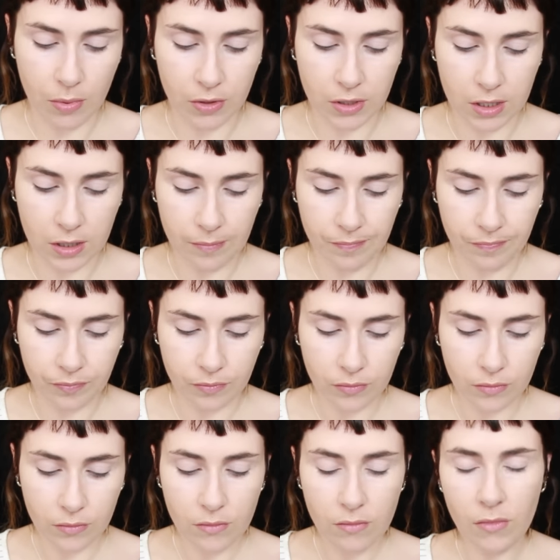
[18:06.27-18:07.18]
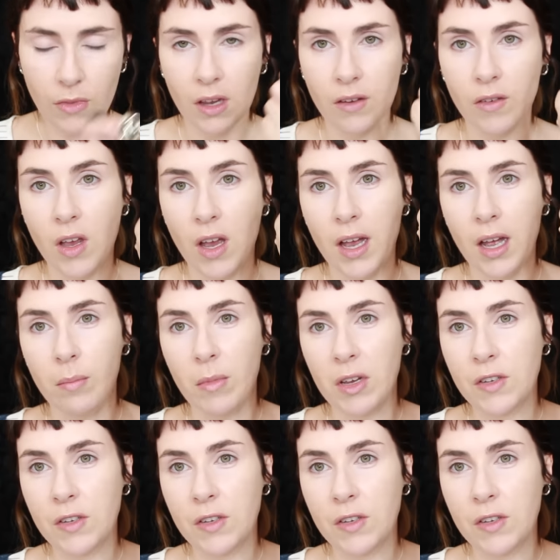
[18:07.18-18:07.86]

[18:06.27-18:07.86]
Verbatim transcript: But um,